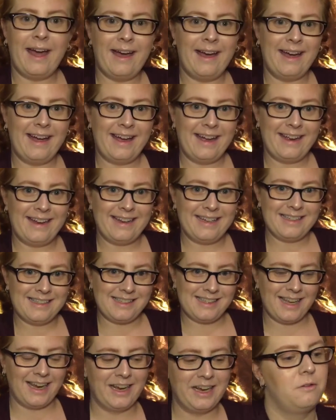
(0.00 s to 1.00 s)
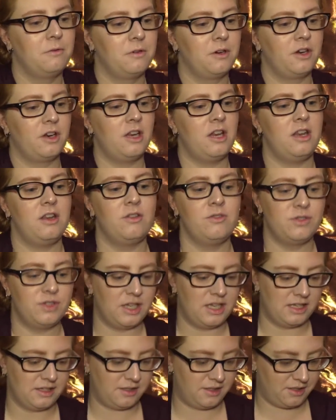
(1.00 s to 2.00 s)
Eyes. We're going to use
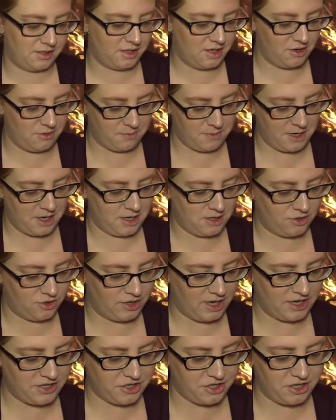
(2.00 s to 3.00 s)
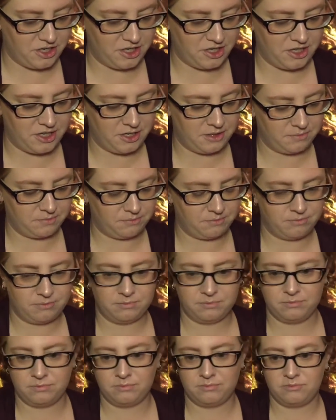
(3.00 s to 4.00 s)
this stupid Treasure
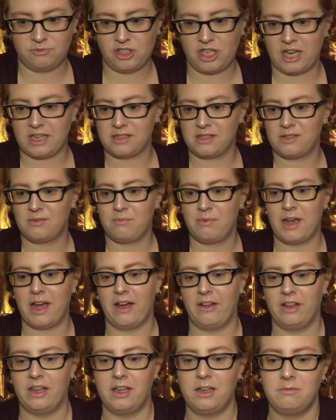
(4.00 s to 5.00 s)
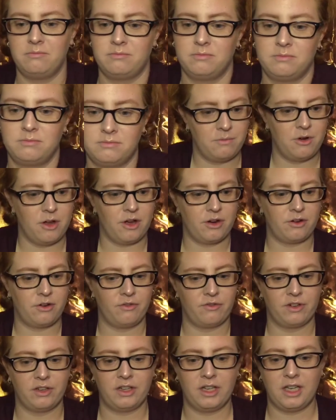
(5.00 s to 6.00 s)
Chest palette. Not
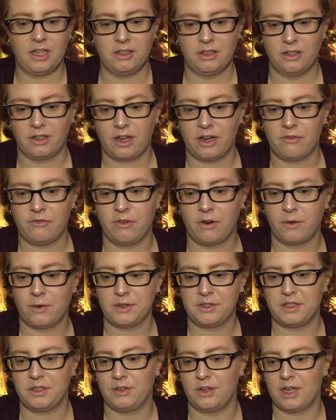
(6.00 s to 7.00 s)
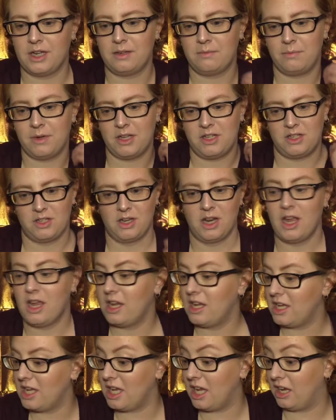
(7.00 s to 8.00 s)
overly looking forward to it, but
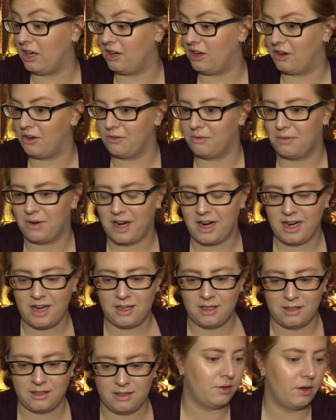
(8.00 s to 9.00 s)
you know, right?